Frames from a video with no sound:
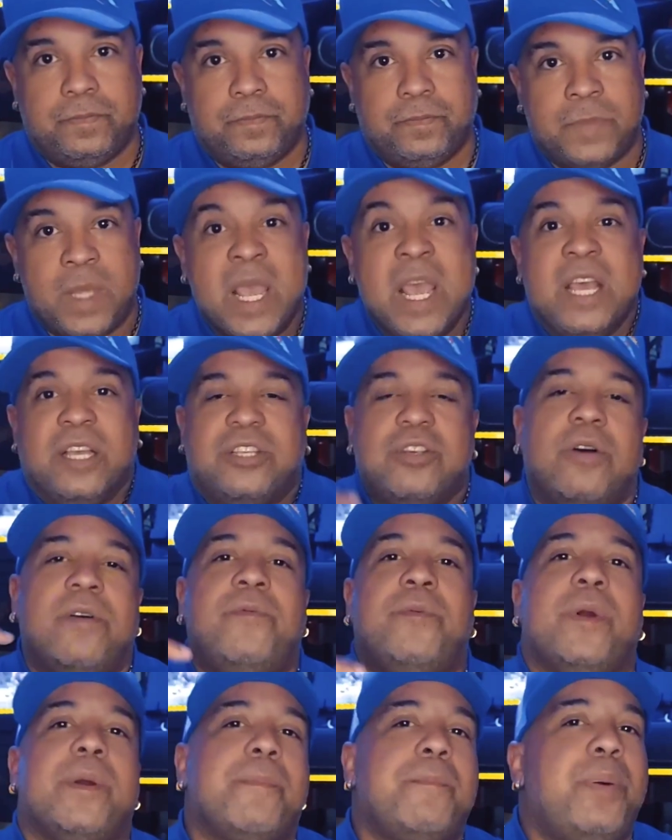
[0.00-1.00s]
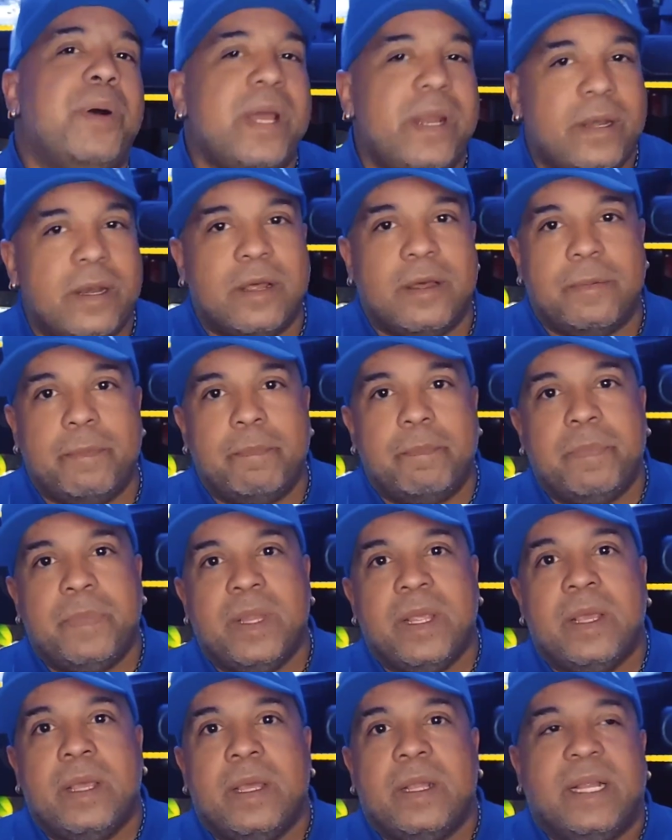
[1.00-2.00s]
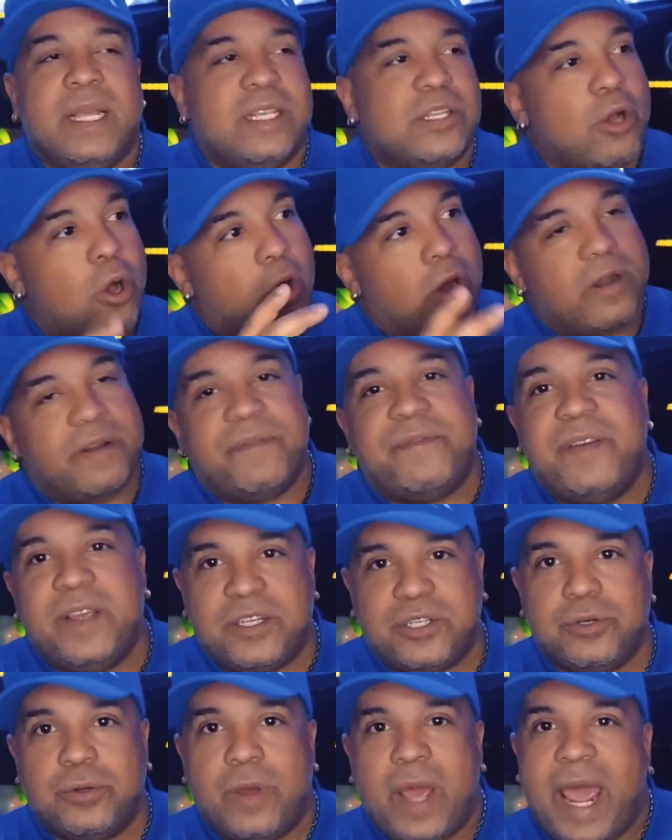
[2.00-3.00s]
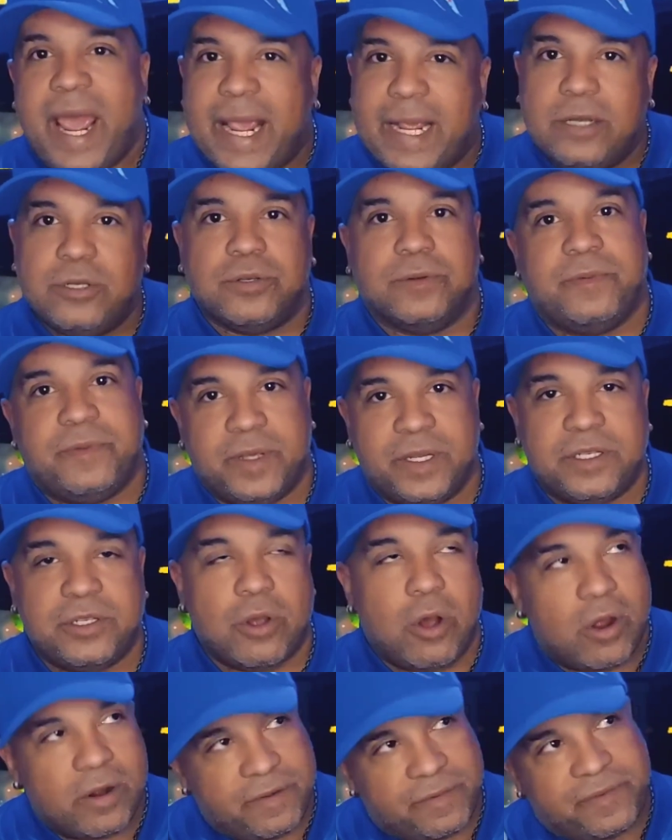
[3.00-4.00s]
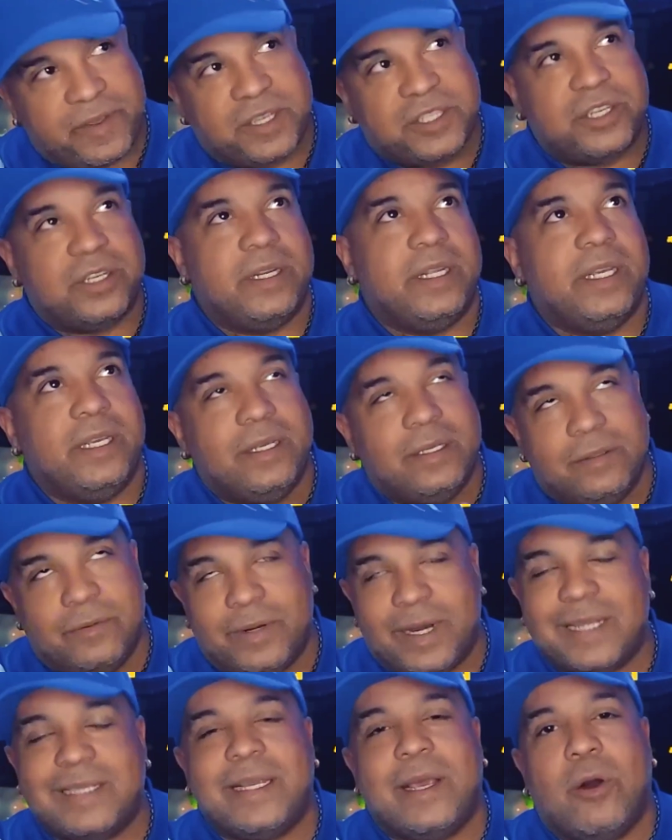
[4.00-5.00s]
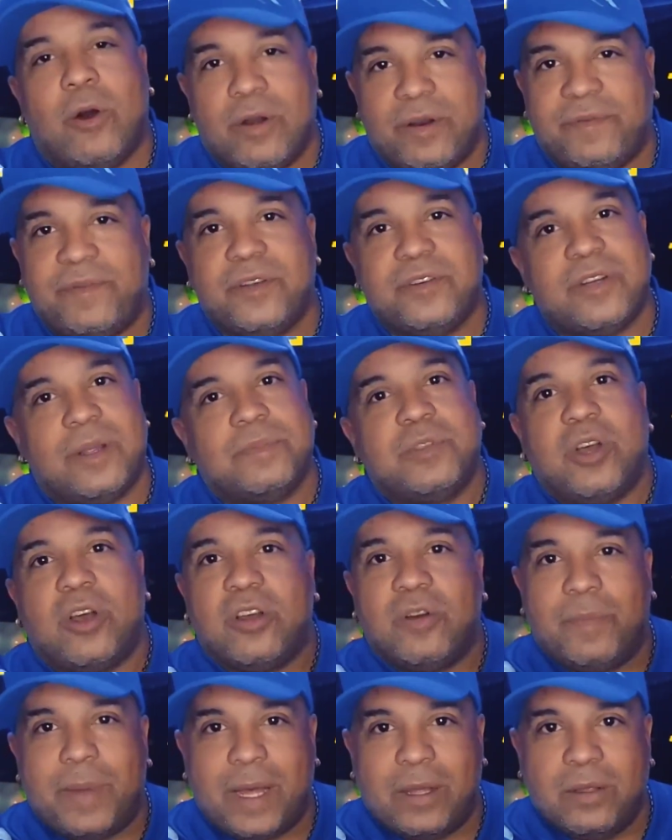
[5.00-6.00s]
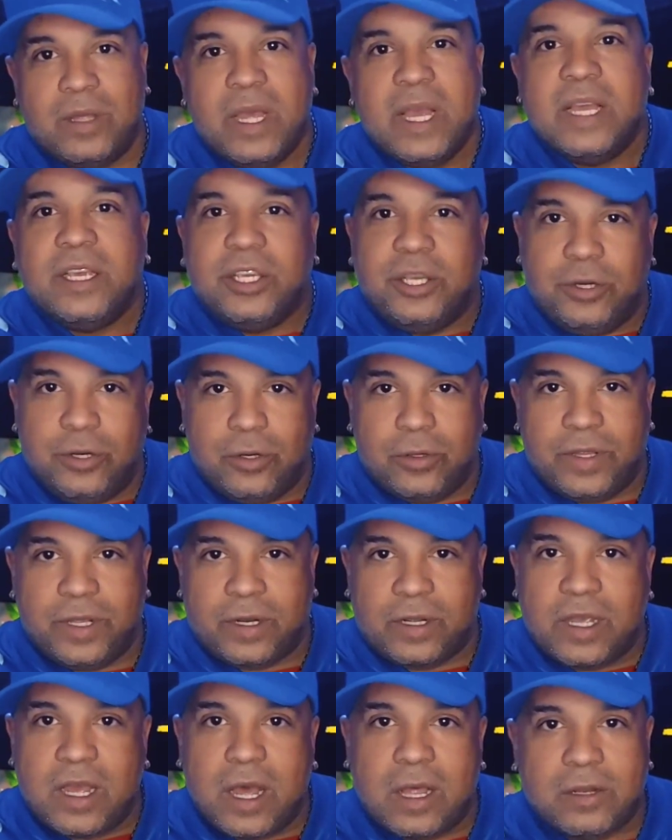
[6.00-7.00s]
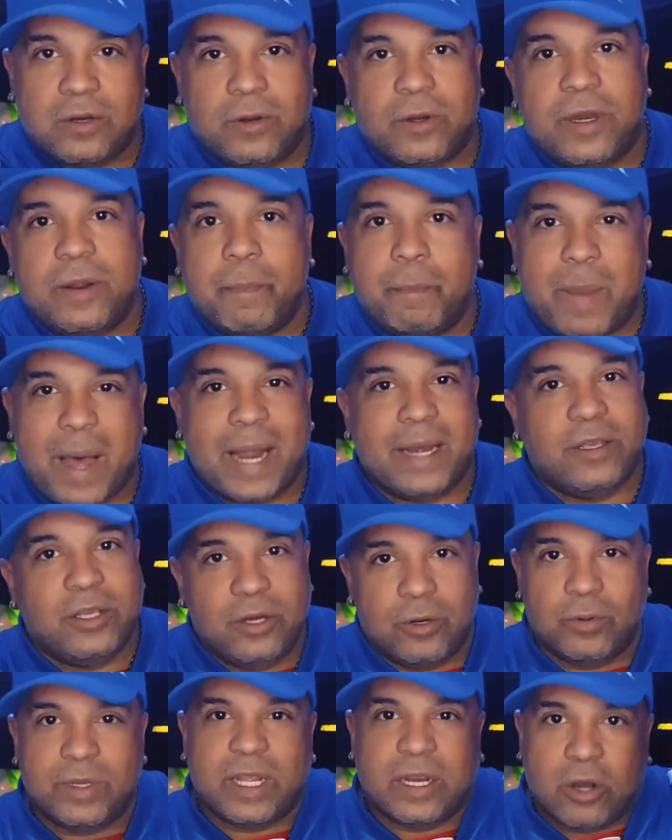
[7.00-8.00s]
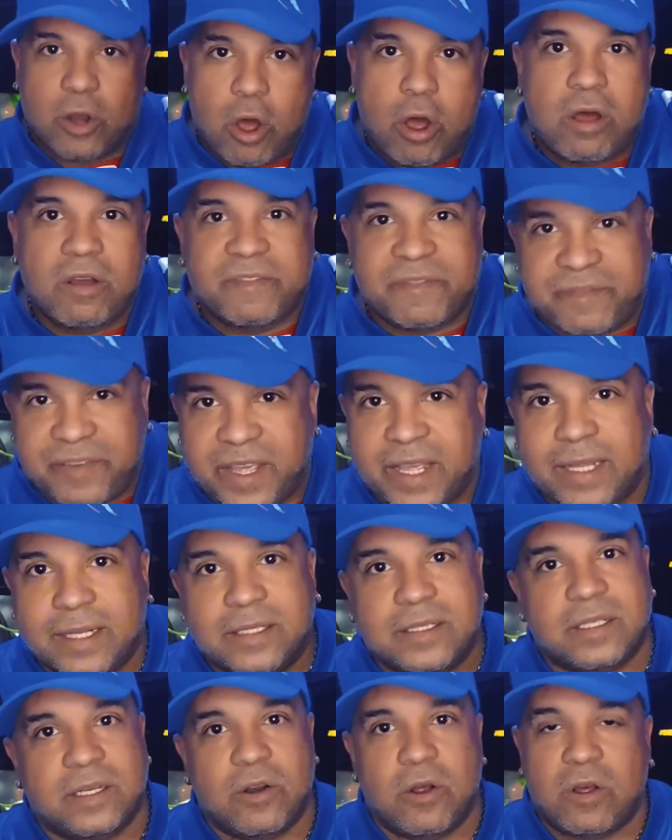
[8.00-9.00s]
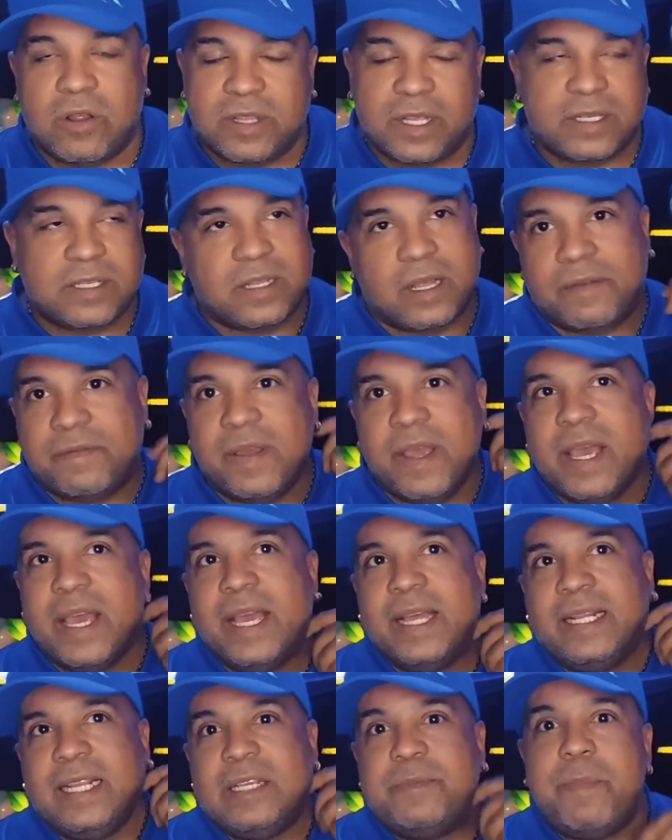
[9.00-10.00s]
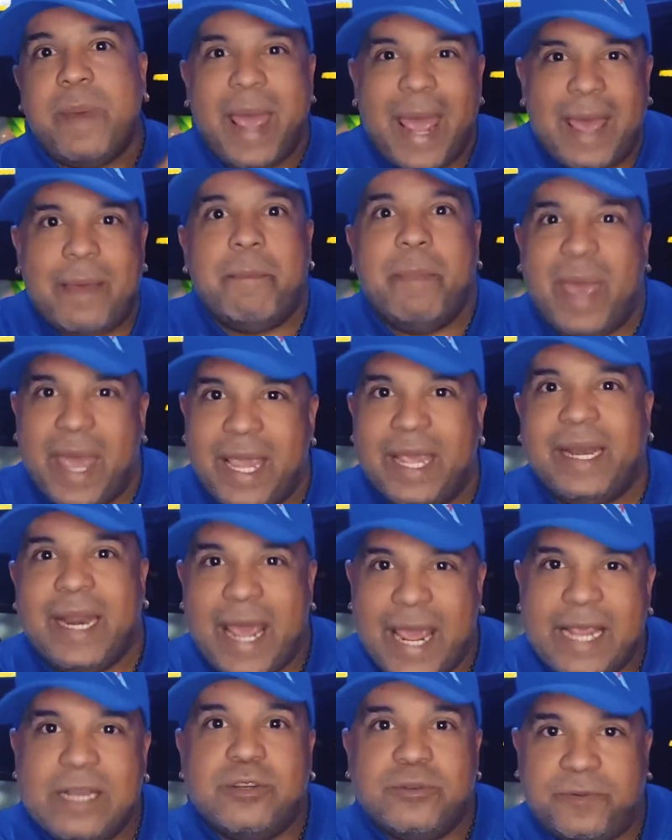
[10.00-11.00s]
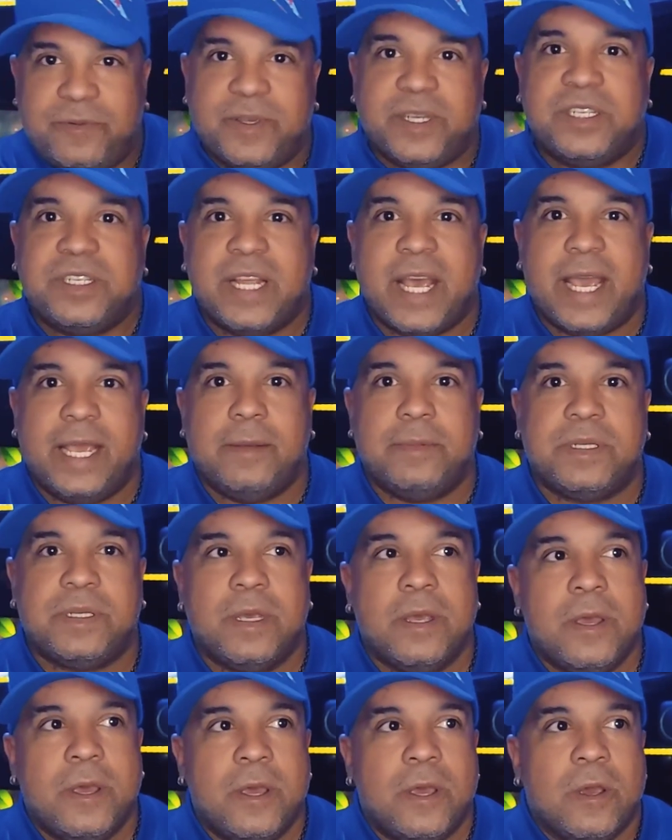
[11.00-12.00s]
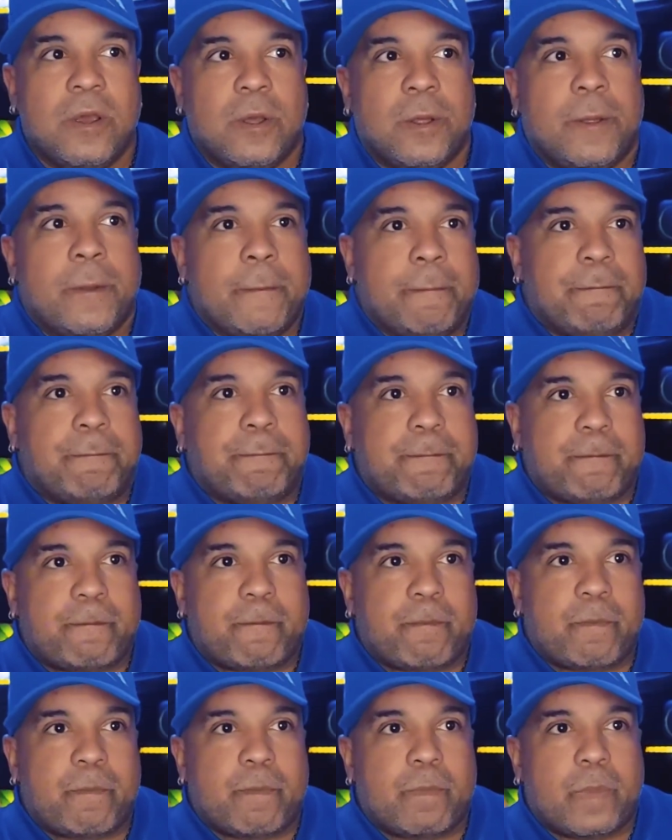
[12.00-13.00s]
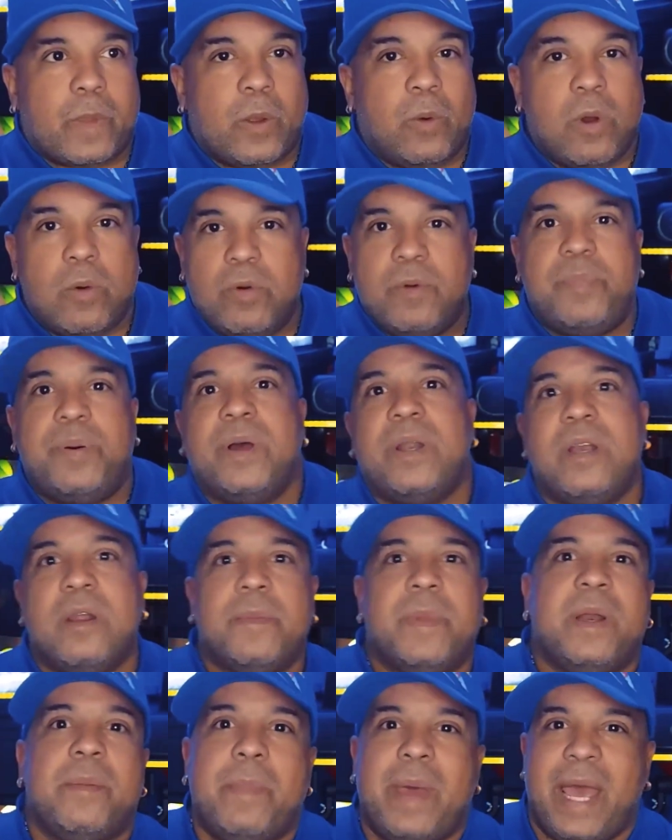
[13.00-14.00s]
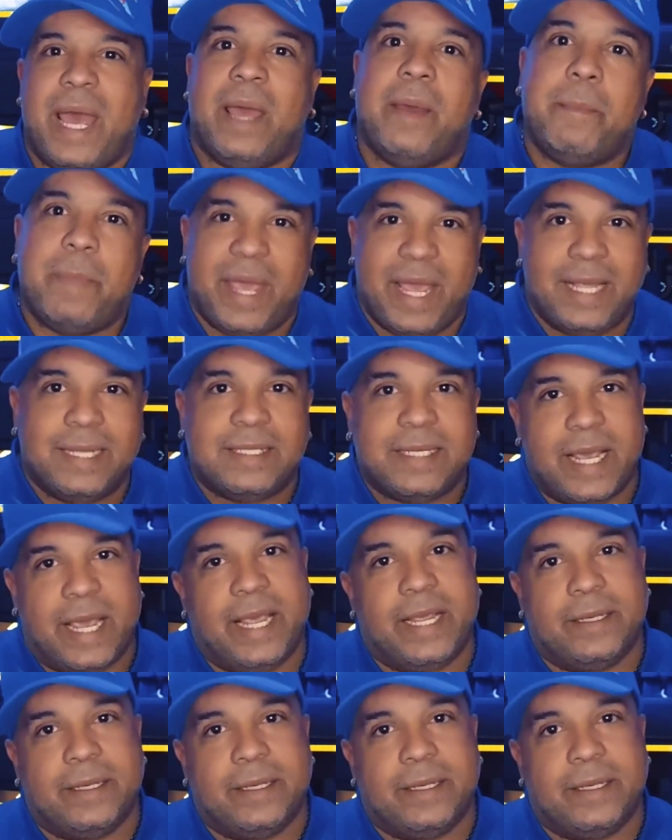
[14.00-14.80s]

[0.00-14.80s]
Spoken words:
So if we're putting them, these artificial angelfish, artificially, when I say artificial, I'm talking about, their color and their body, with the long fins and all that stuff. These man-made angelfish types, well, we're putting them in a man-made tank.